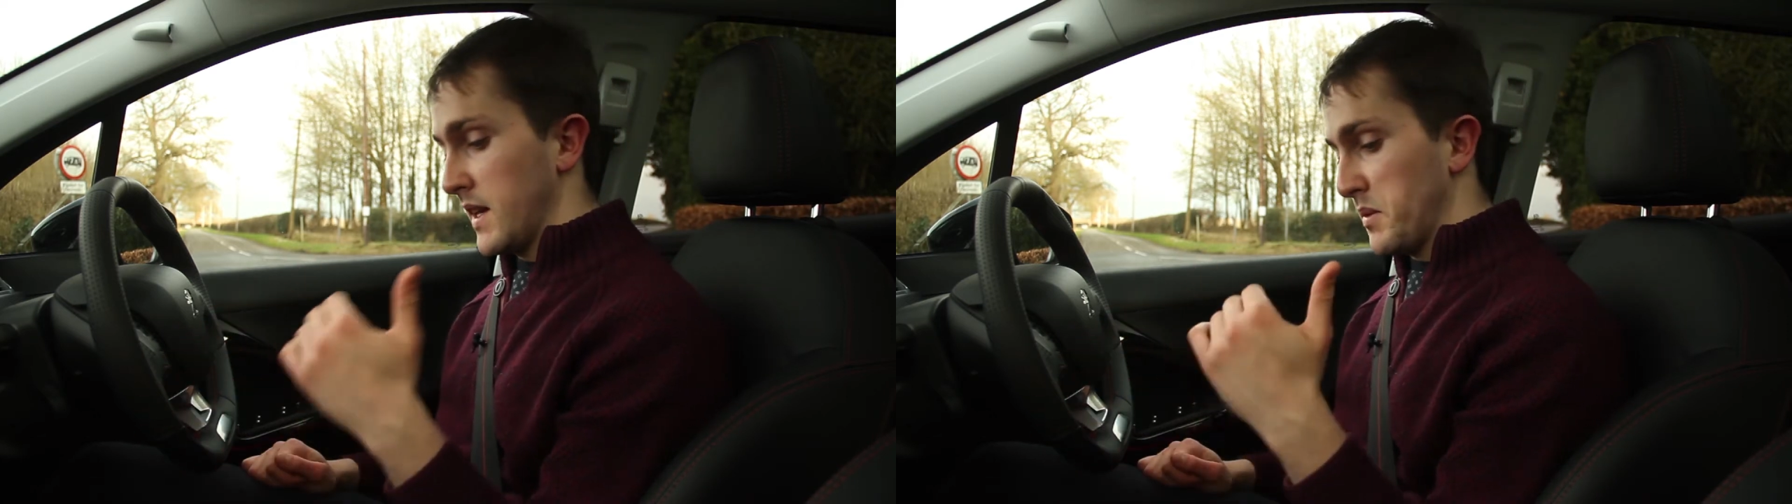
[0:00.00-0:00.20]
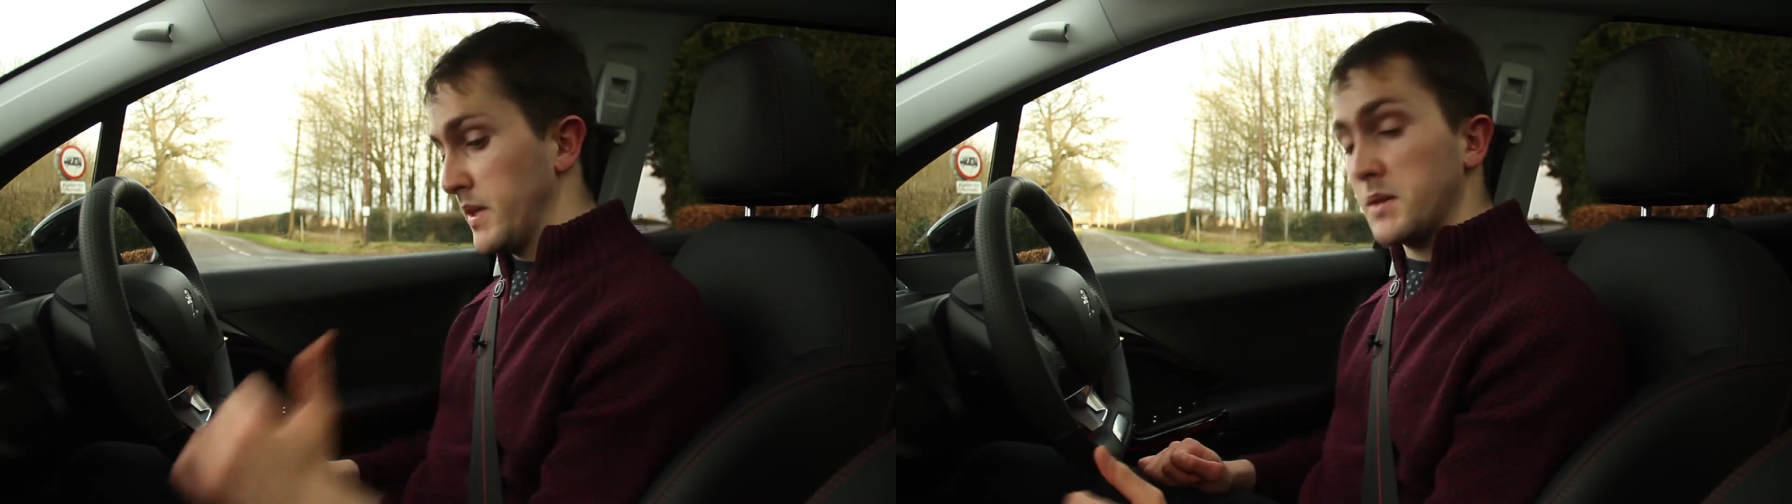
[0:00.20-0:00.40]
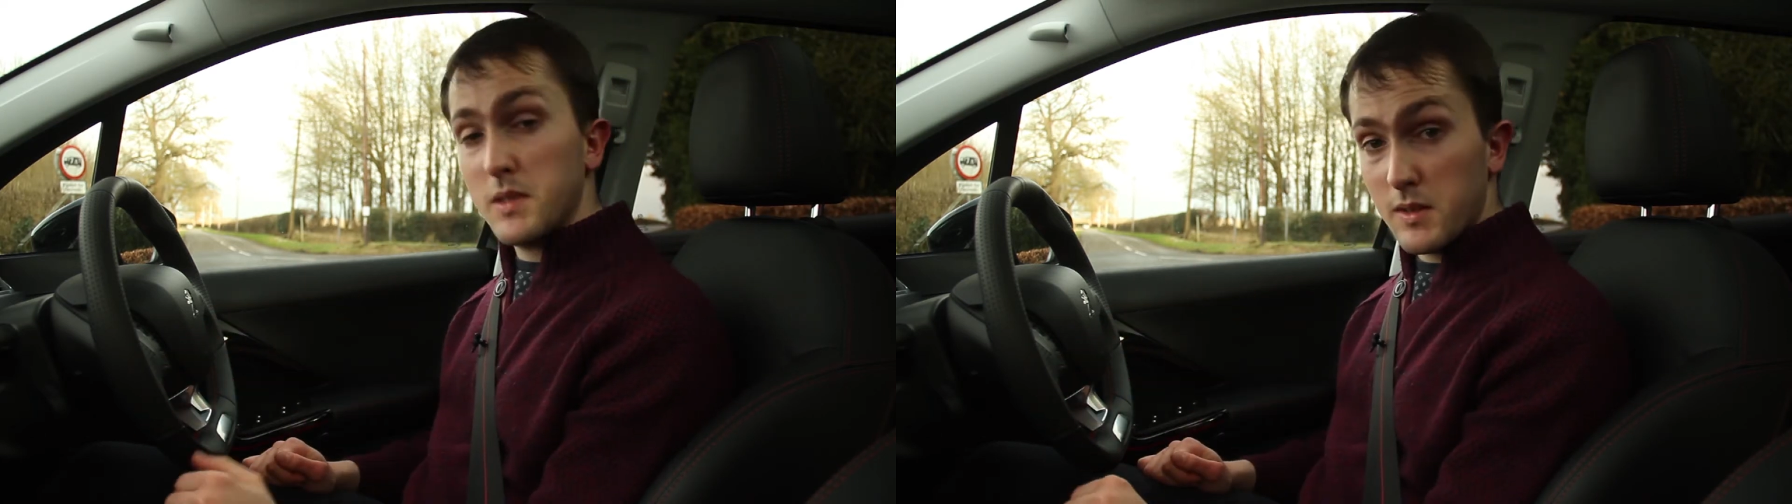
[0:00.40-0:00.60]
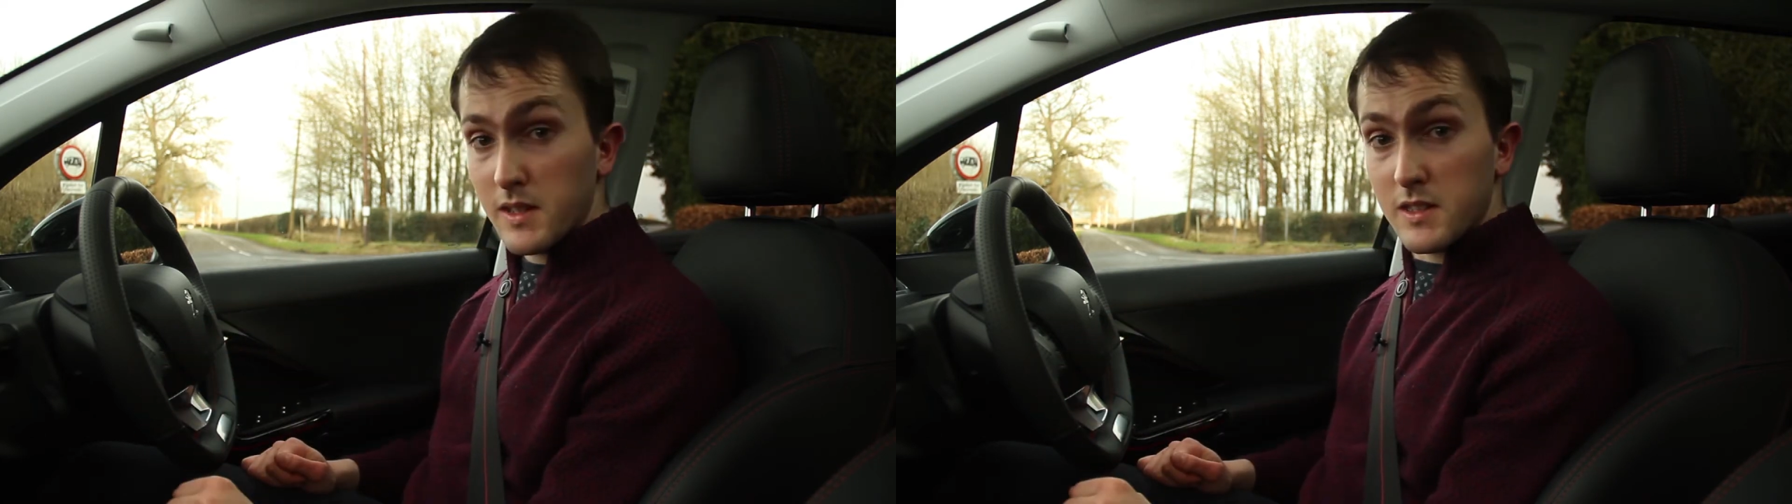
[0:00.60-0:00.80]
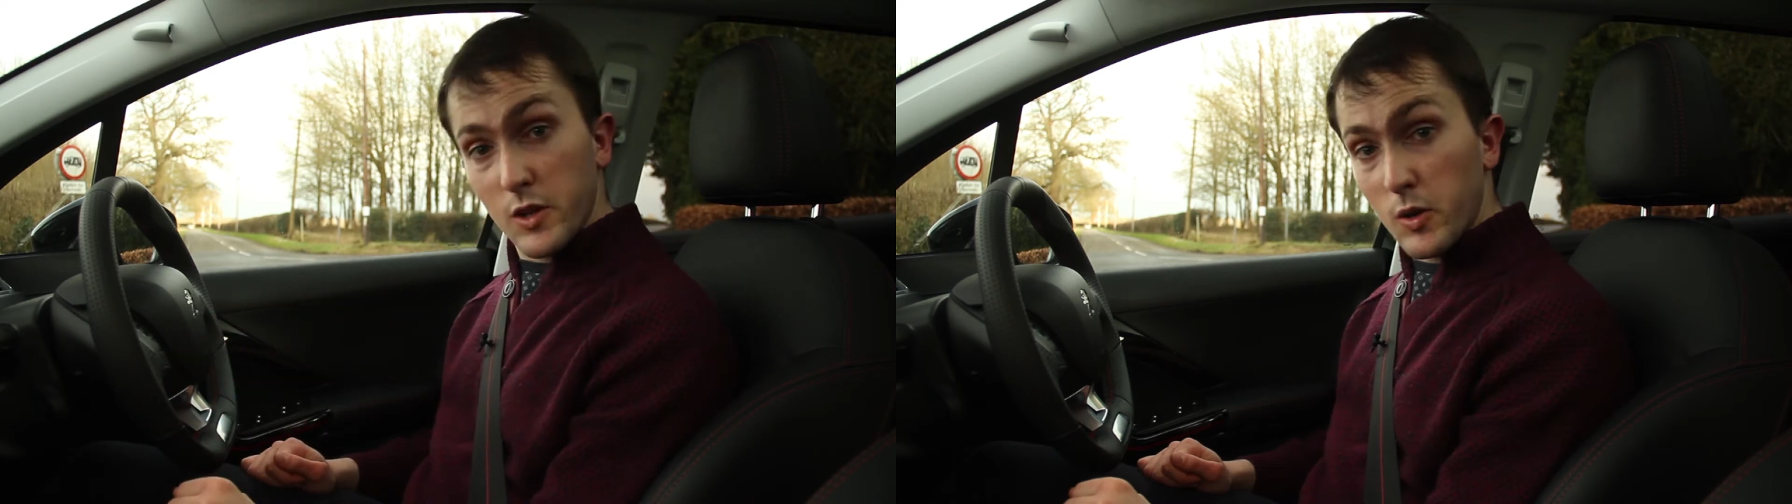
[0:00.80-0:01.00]
we need to be
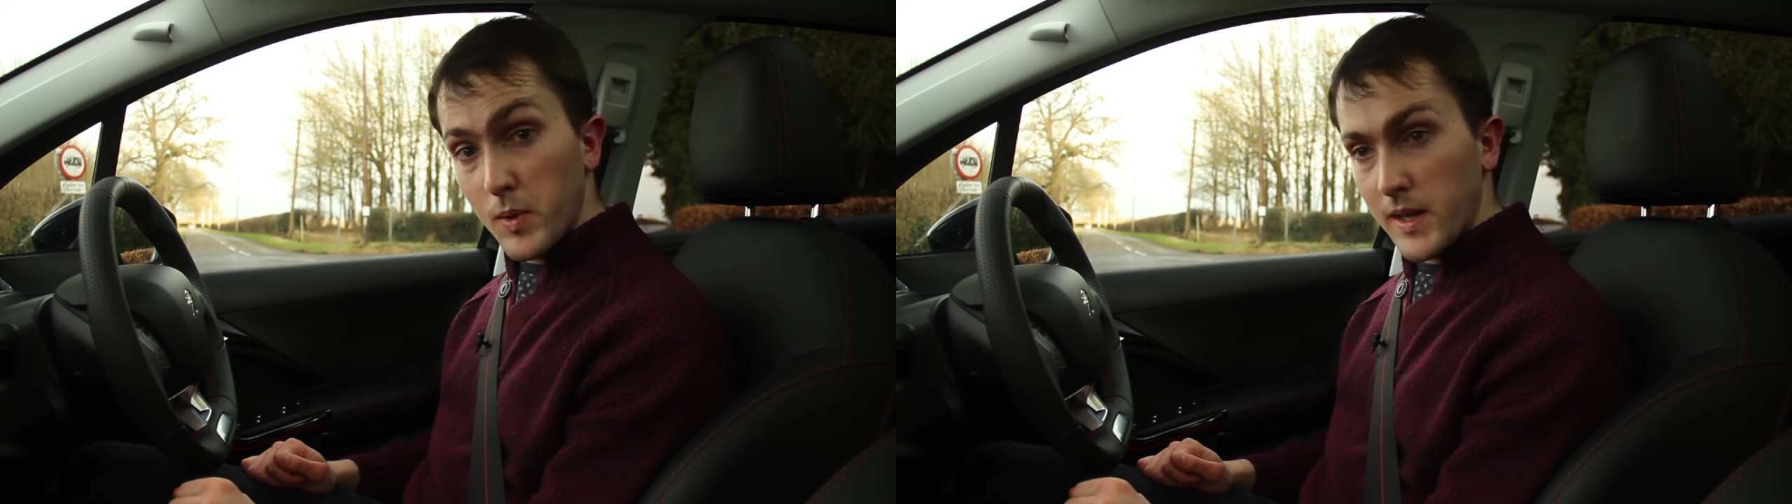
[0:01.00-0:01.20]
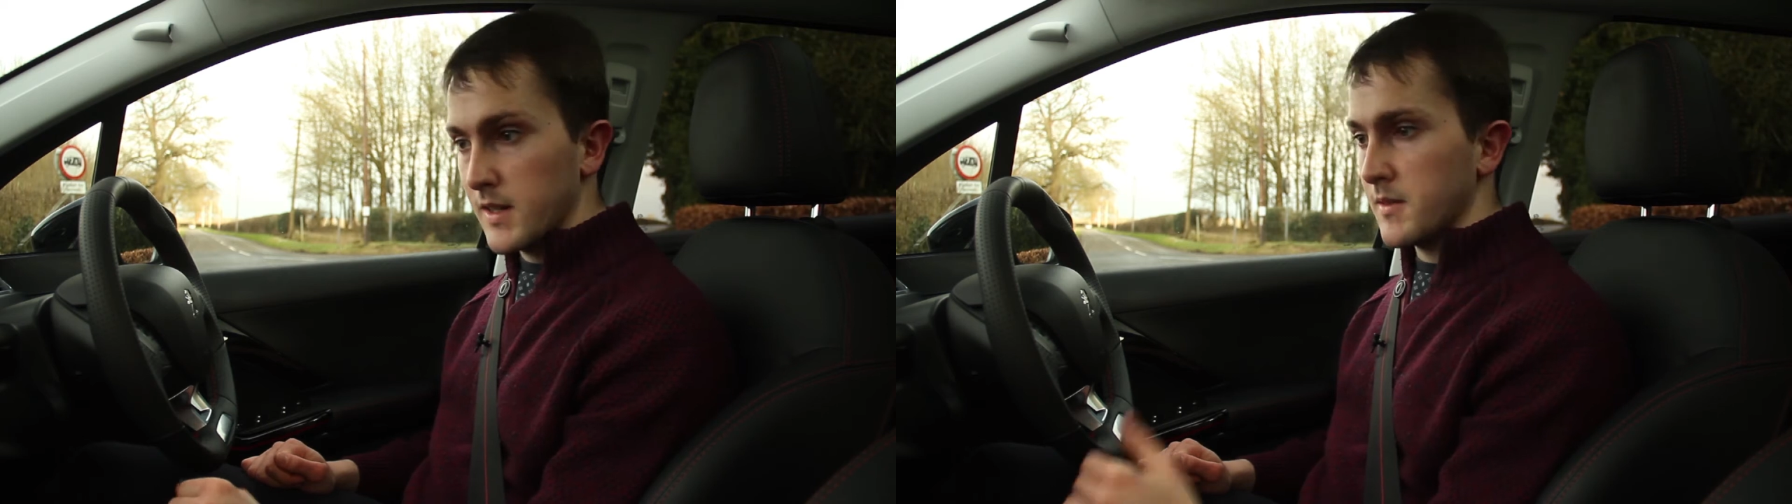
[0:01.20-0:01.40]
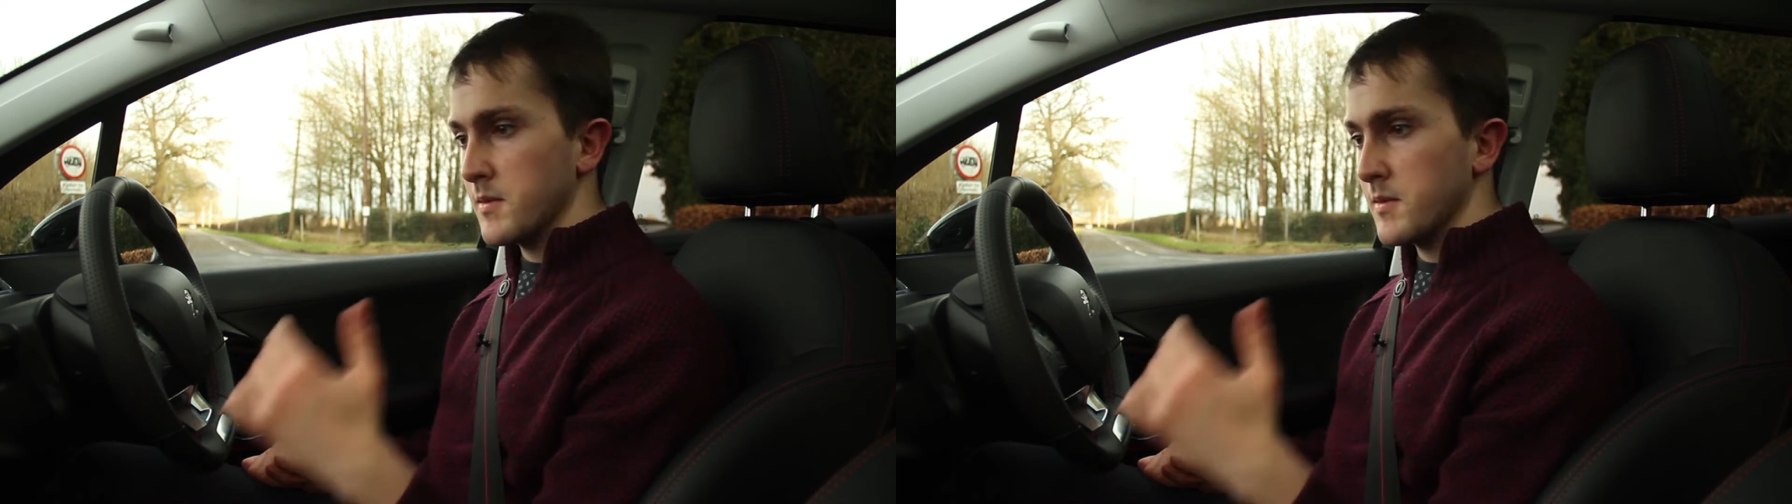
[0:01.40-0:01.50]
doing two a week.